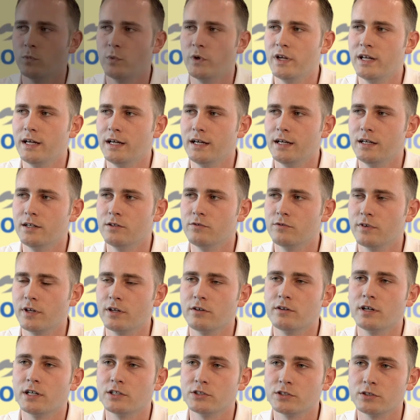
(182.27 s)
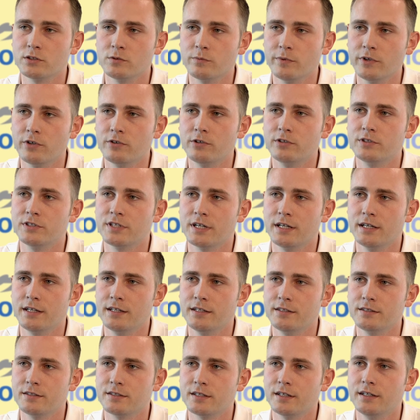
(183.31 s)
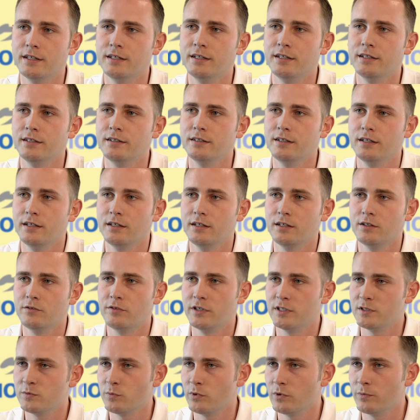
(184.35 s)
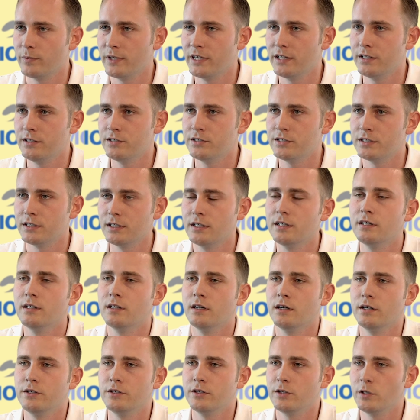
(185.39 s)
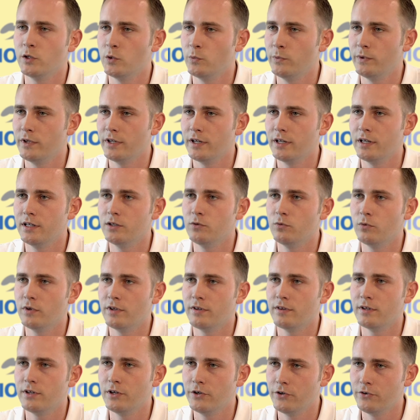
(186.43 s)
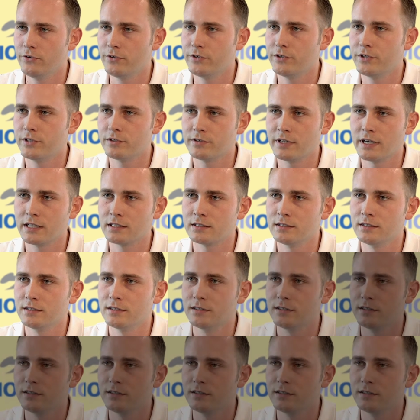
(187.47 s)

We have, Congressional Motors has a Facebook page. You can communicate with the owner directly.